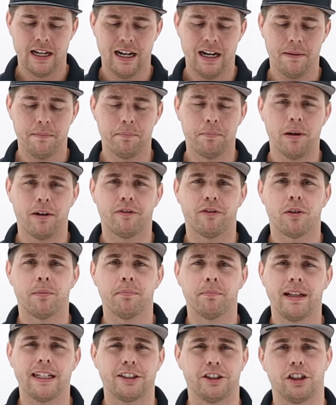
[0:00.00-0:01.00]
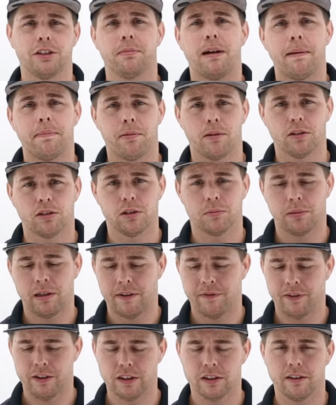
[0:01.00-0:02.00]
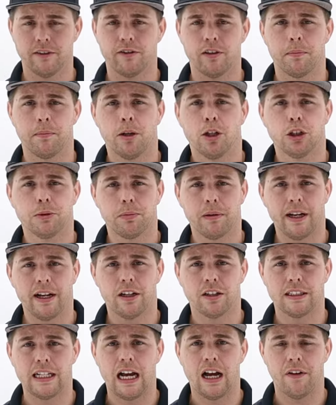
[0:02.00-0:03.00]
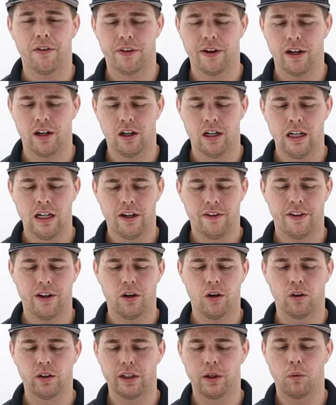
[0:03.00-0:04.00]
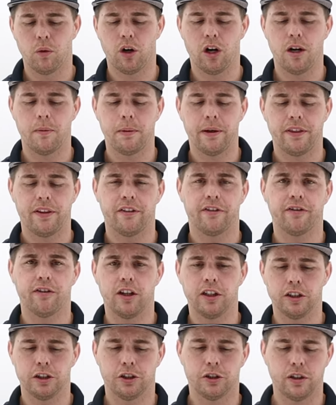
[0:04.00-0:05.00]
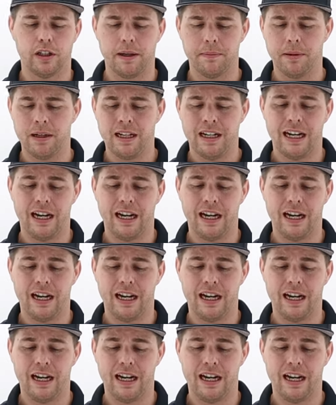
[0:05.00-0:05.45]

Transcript: Um, but from, that's just my personal preference. For most players out there, they're only worried about the front strip,